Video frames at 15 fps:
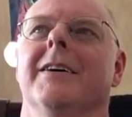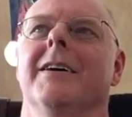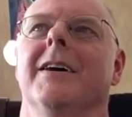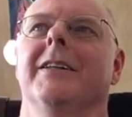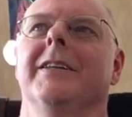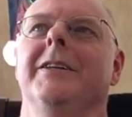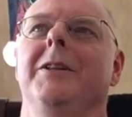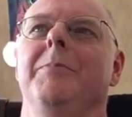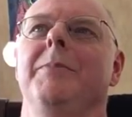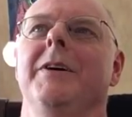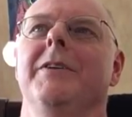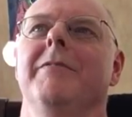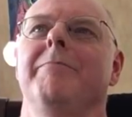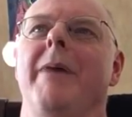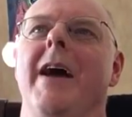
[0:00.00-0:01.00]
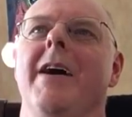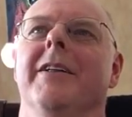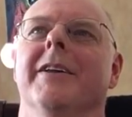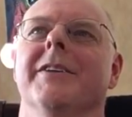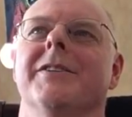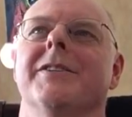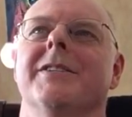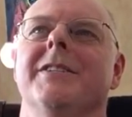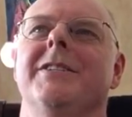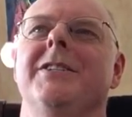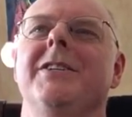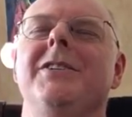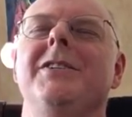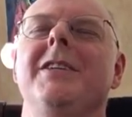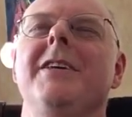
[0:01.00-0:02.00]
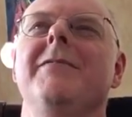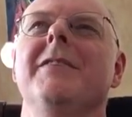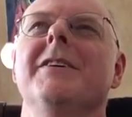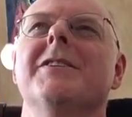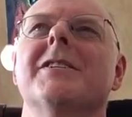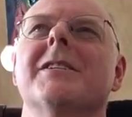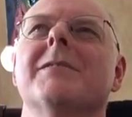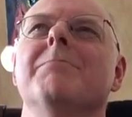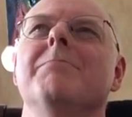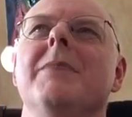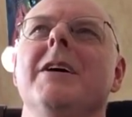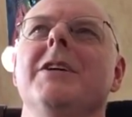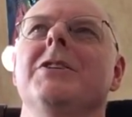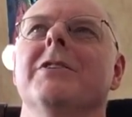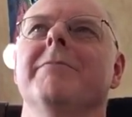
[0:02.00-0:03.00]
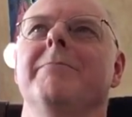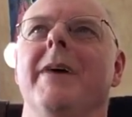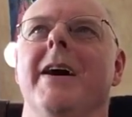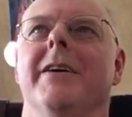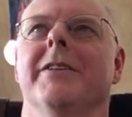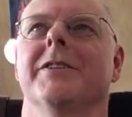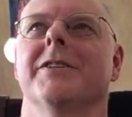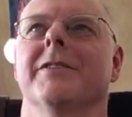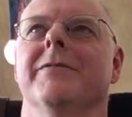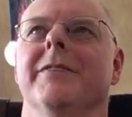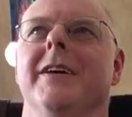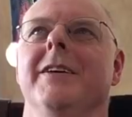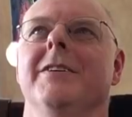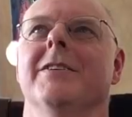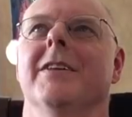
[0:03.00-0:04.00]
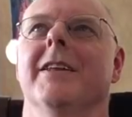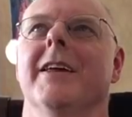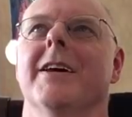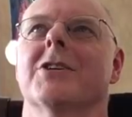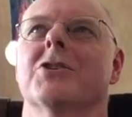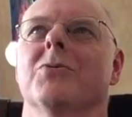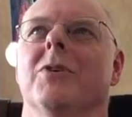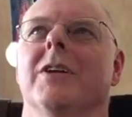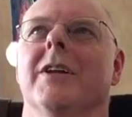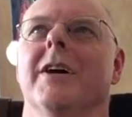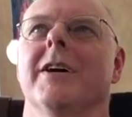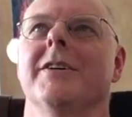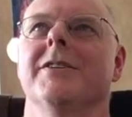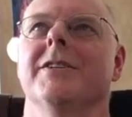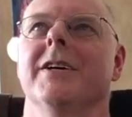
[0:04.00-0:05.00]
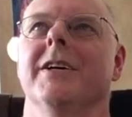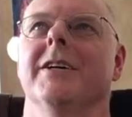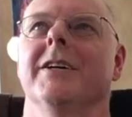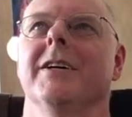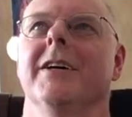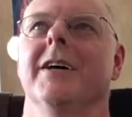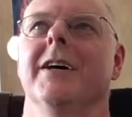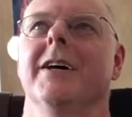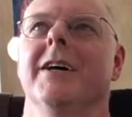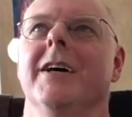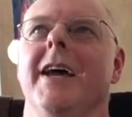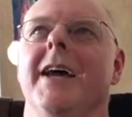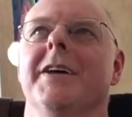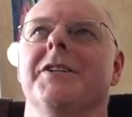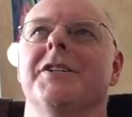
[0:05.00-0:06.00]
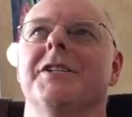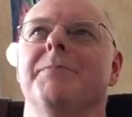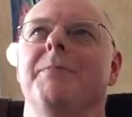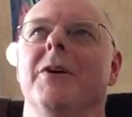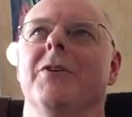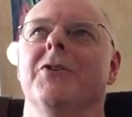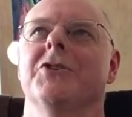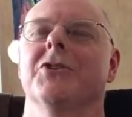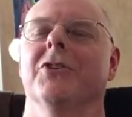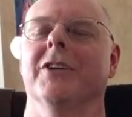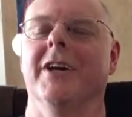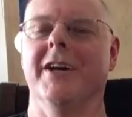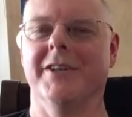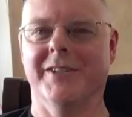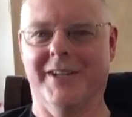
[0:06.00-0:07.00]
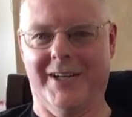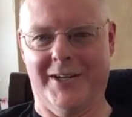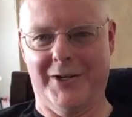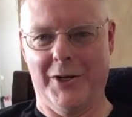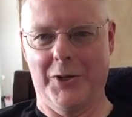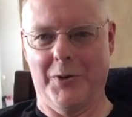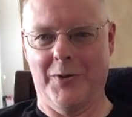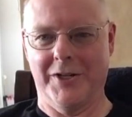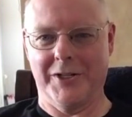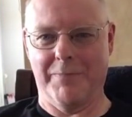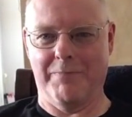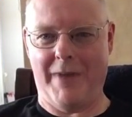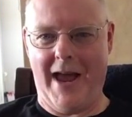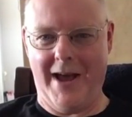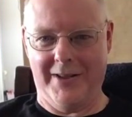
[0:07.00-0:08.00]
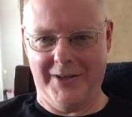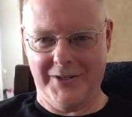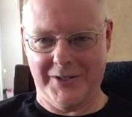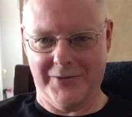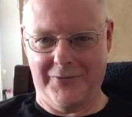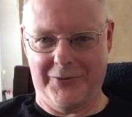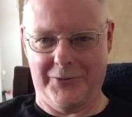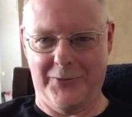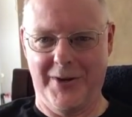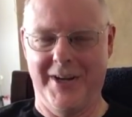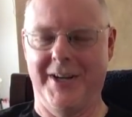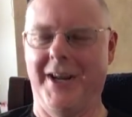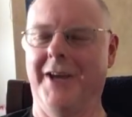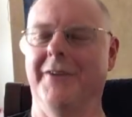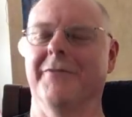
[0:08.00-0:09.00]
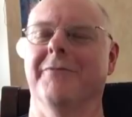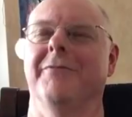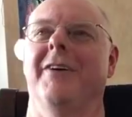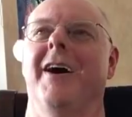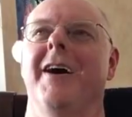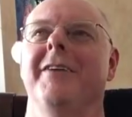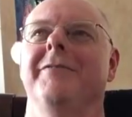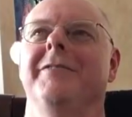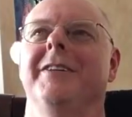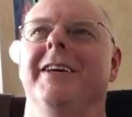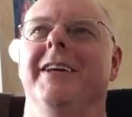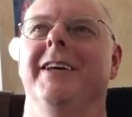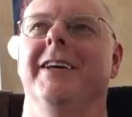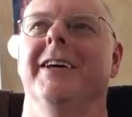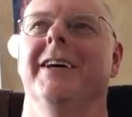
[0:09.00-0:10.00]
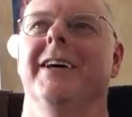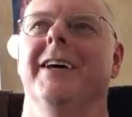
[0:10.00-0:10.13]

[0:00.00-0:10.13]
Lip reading: A little bit of balance, just even a smidge of balance of intellectualizing and spiritualizing. In other words, a balance of 3D and 5D